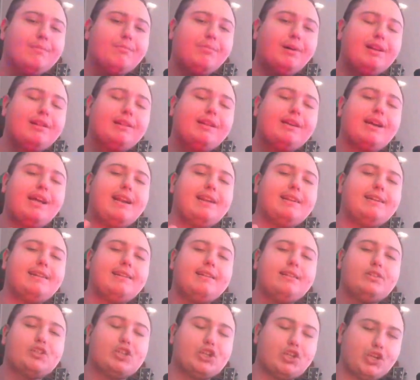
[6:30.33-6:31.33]
But the idea
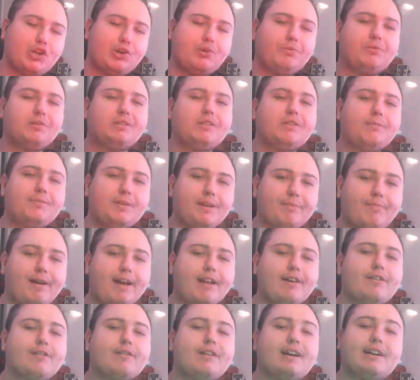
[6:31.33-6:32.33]
to choose to be
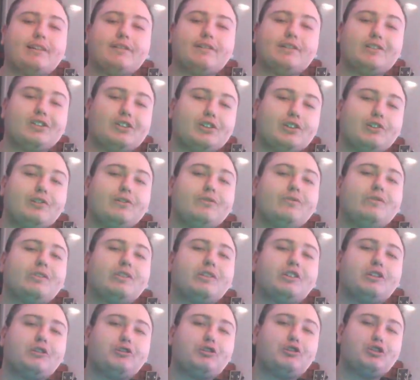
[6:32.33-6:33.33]
better and to choose
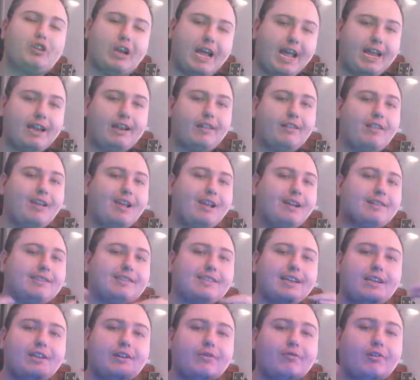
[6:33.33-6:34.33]
to shed things
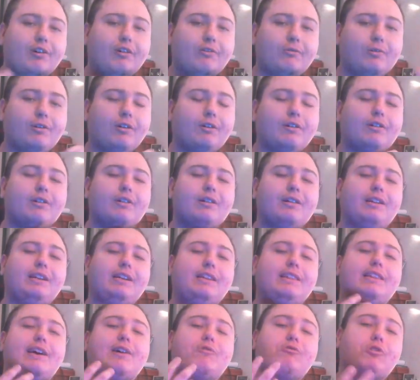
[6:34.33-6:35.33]
that you no longer
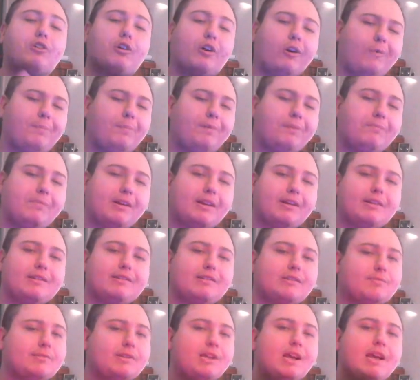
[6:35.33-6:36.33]
need that were coping
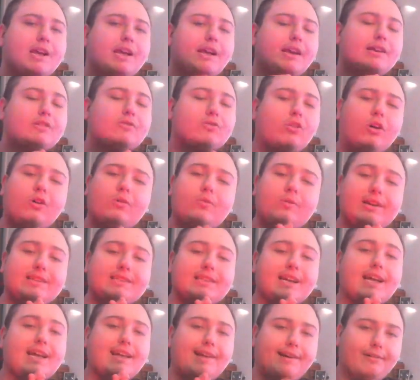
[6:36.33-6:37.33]
mechanisms is always
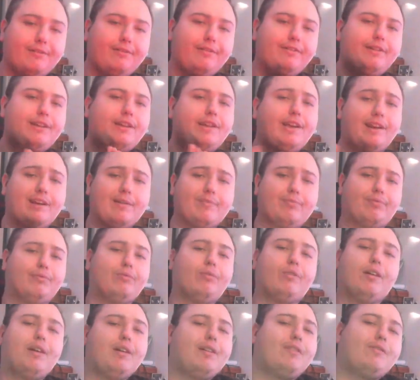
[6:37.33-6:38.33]
a healthy and
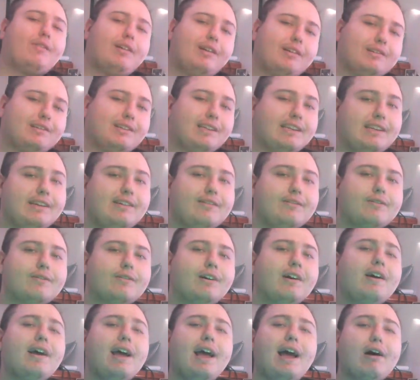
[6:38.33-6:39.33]
important thing to do.
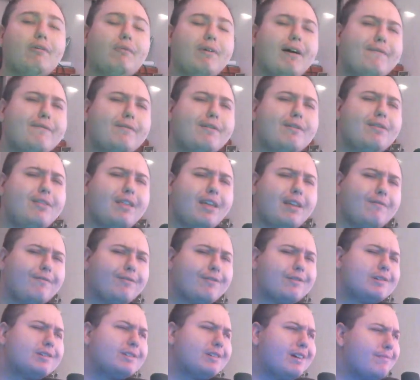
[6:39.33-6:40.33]
However, then
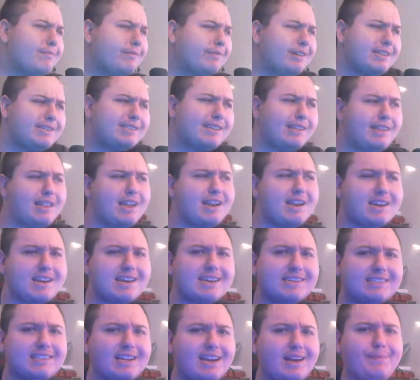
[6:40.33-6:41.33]
for some reason, the
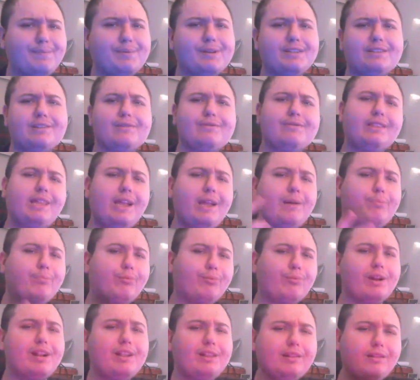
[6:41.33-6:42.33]
next episode, they
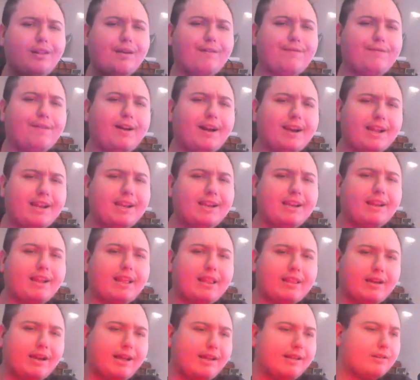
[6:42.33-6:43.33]
bring the fucking
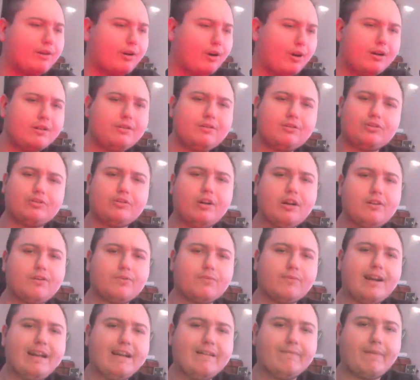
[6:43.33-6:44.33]
uh, construct
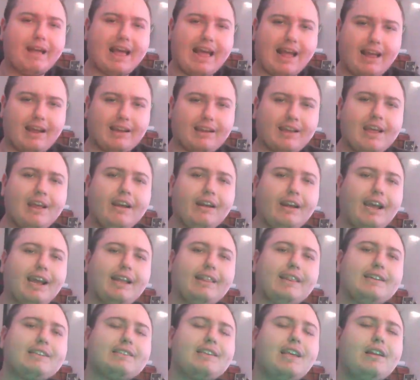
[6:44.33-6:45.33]
right back
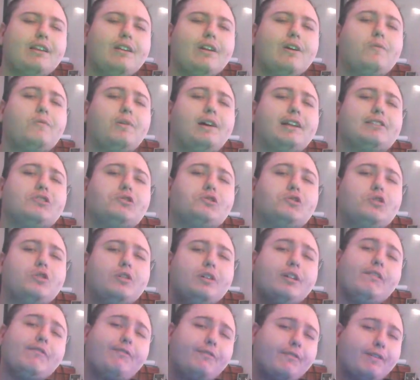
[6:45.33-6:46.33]
and they say, no, it's
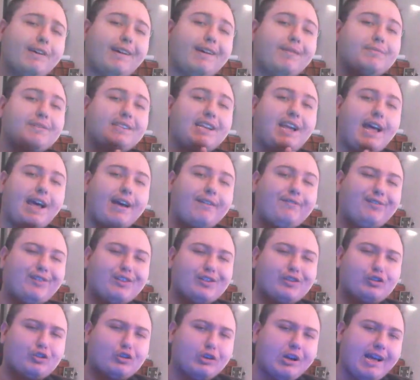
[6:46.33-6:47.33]
good for him to have
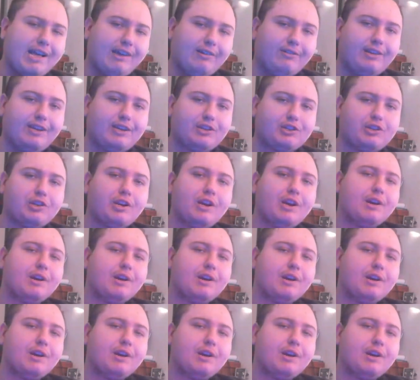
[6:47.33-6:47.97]
this childish